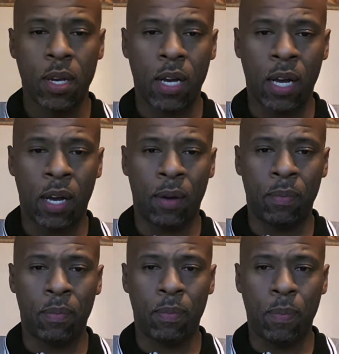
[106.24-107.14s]

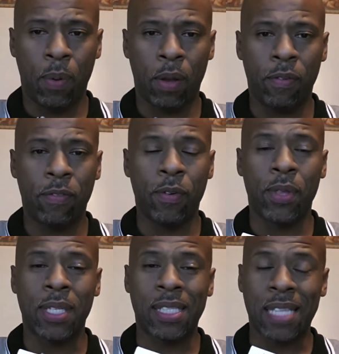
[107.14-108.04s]
But for
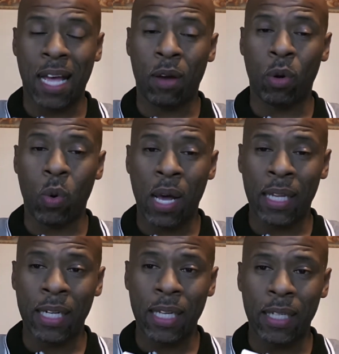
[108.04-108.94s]
the sound
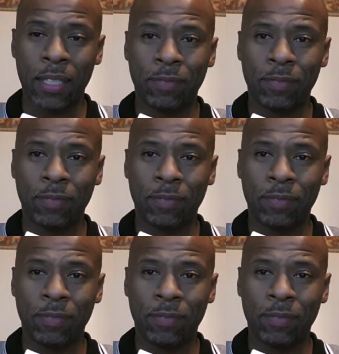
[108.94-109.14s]
quality,